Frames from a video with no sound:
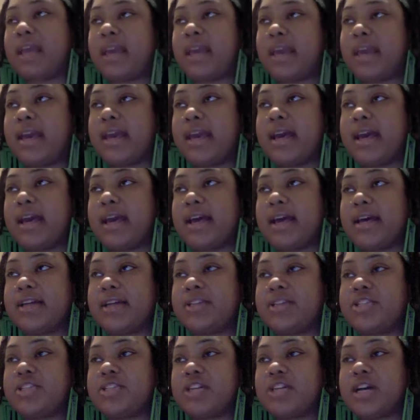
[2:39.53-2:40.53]

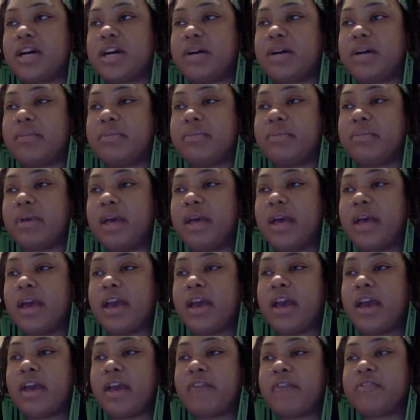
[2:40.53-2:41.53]
And
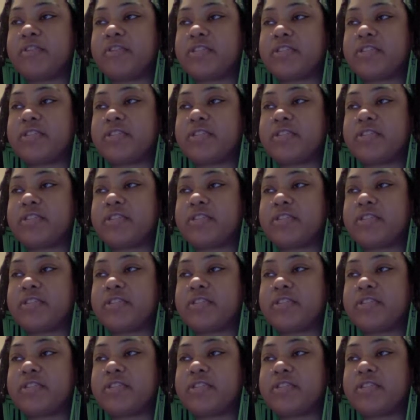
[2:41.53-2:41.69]
ever